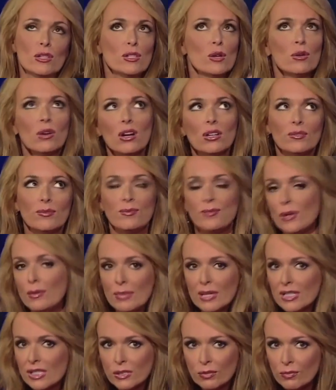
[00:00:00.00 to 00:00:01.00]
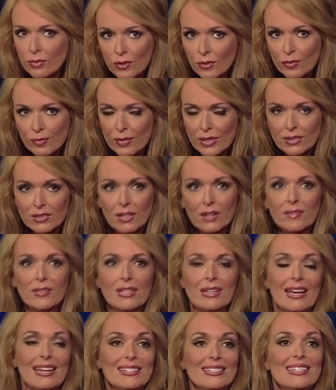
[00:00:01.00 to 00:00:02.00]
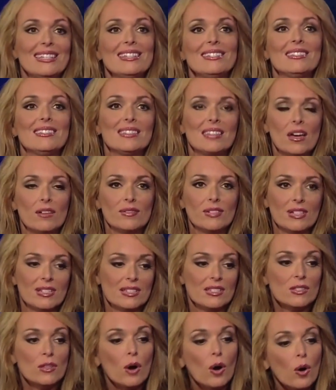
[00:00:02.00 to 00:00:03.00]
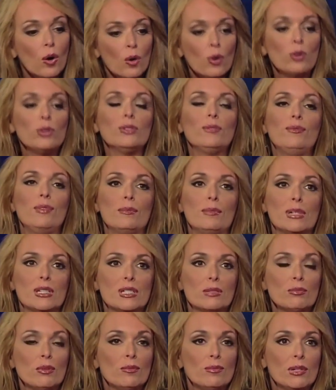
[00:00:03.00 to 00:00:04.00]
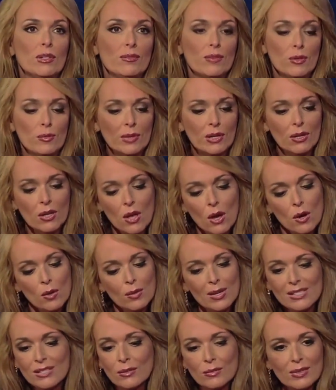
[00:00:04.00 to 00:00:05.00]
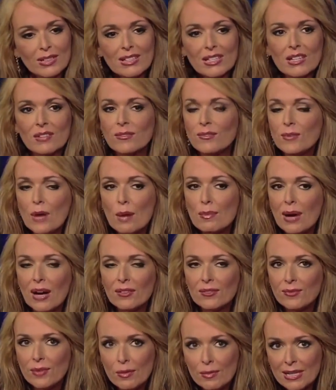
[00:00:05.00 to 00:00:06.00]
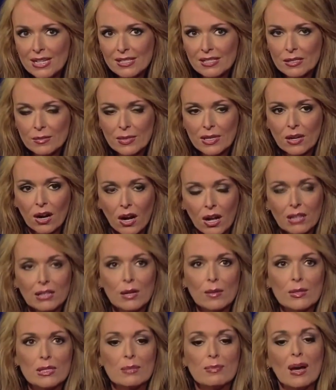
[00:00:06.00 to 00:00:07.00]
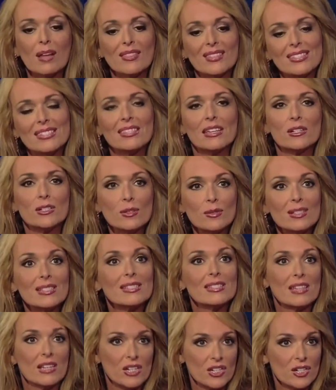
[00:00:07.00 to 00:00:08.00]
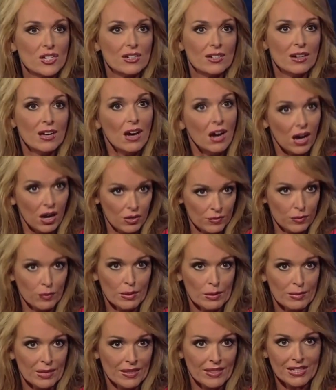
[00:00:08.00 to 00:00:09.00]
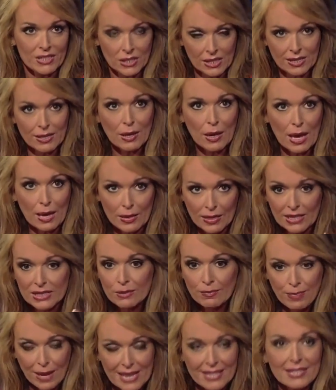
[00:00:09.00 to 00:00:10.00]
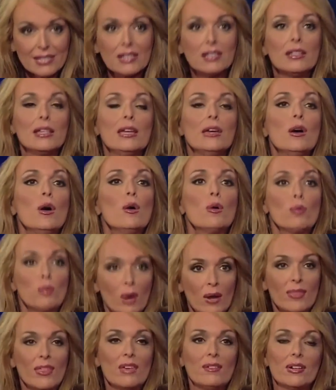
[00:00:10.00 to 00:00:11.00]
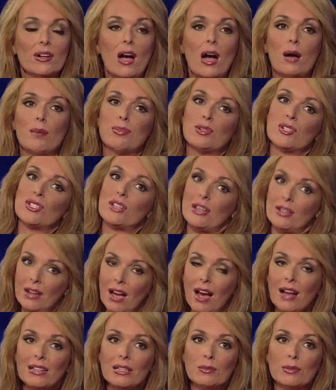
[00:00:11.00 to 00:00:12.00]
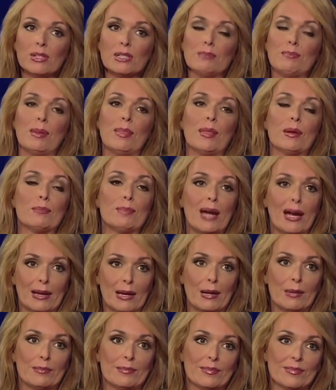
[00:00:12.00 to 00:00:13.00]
so-called feminist movement of the 1970s, the old feminist movement, if you will, wasn't really about feminism at all. It was about the sexualization of women. That's basically what they've accomplished, and Hollywood has been their backup.